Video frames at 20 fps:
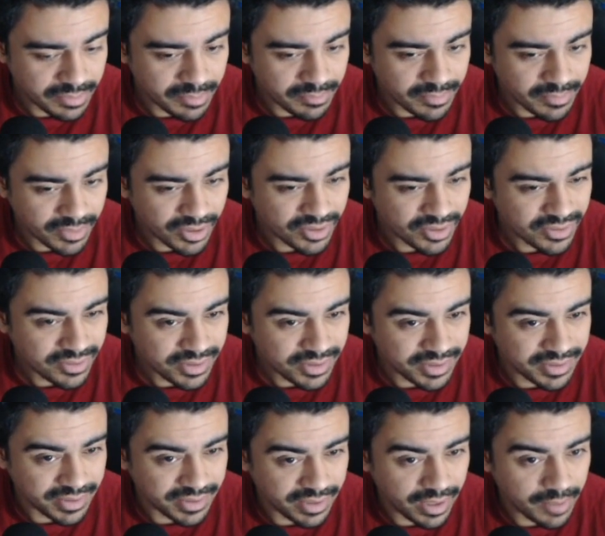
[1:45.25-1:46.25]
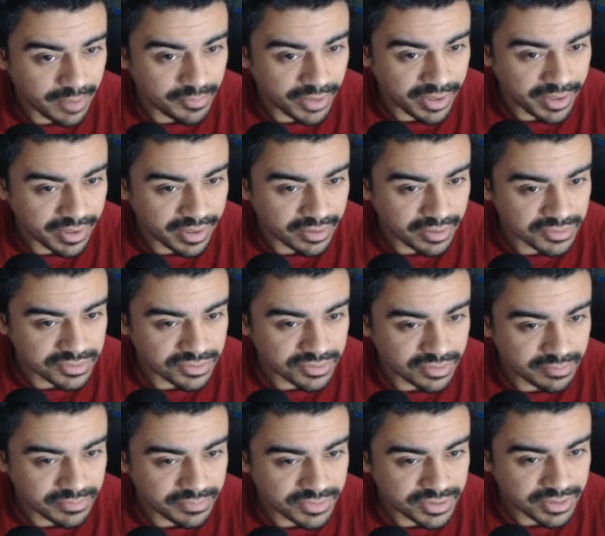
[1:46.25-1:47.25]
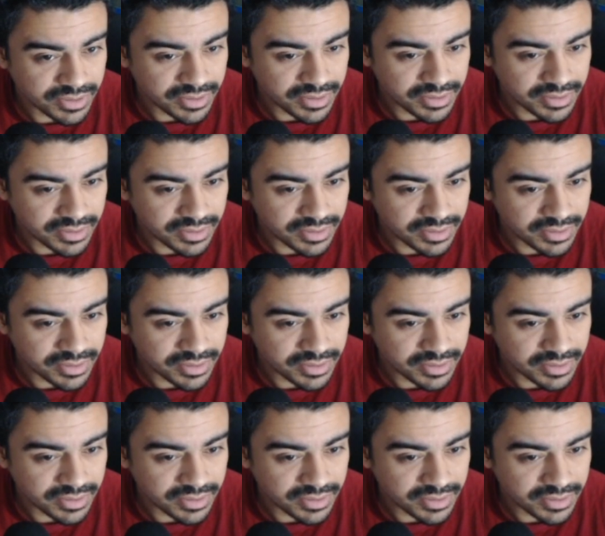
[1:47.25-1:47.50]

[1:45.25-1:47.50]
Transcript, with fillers: I'm currently in the game right now, so I'm trying